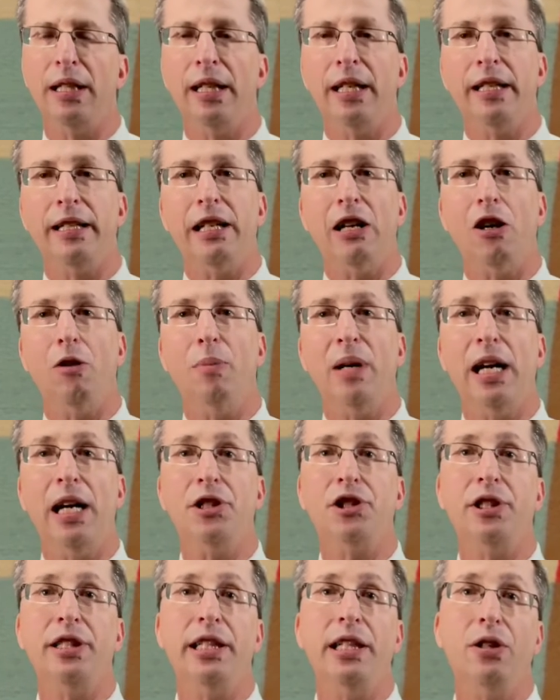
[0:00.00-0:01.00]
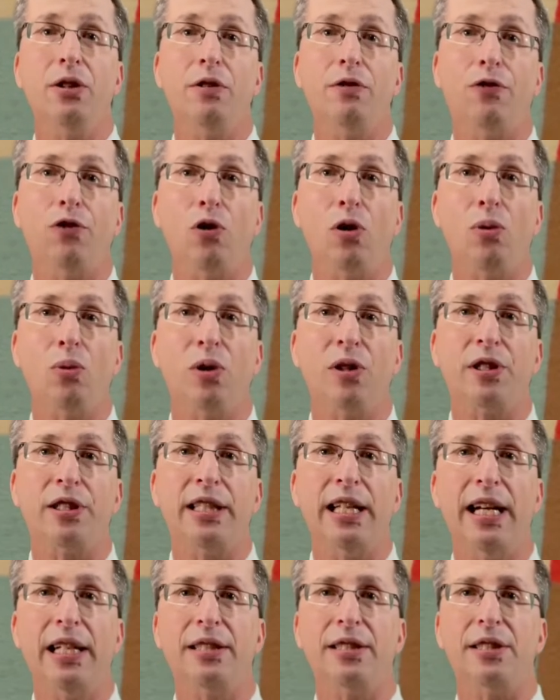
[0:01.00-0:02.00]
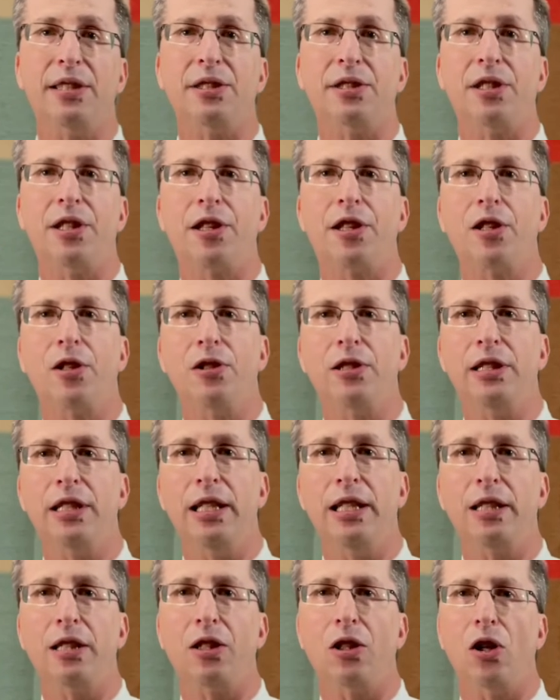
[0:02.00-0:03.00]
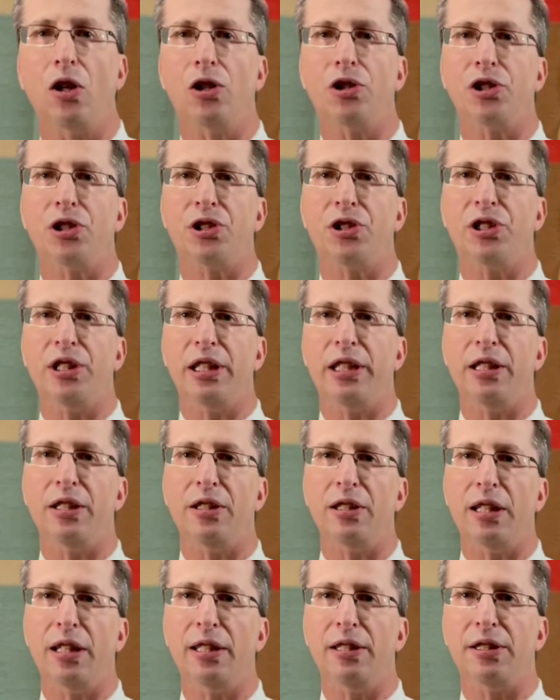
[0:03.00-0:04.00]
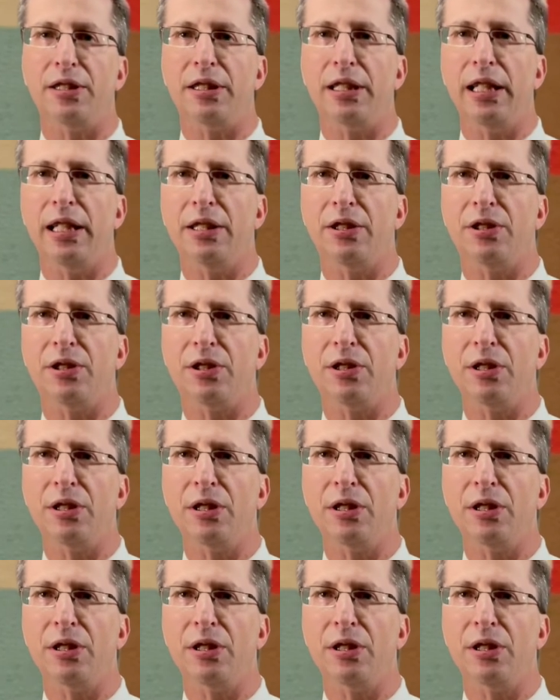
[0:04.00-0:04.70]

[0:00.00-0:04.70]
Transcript: Now imagine here in Fort Worth, Texas, the 13th largest city in the United States.